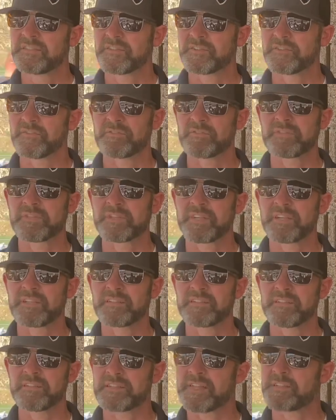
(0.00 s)
Girl and a gun?
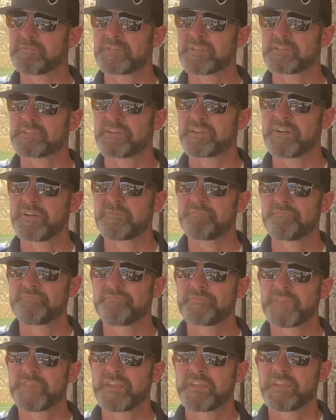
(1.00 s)
Is that what it's called?
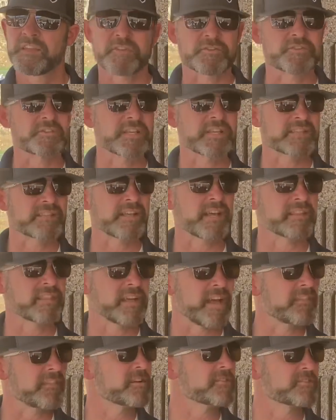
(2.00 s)
There's things like
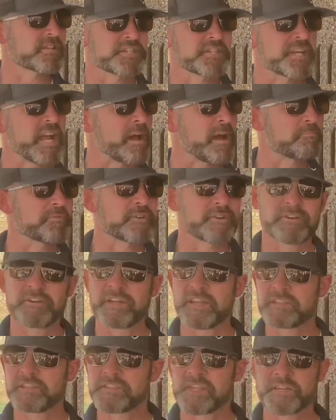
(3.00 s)
that. There's a chapter
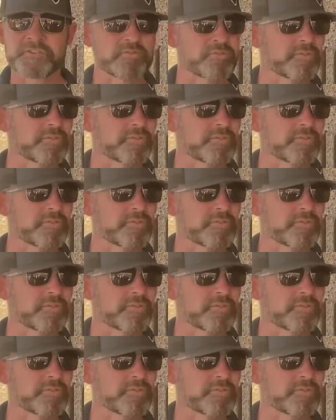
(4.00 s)
in Central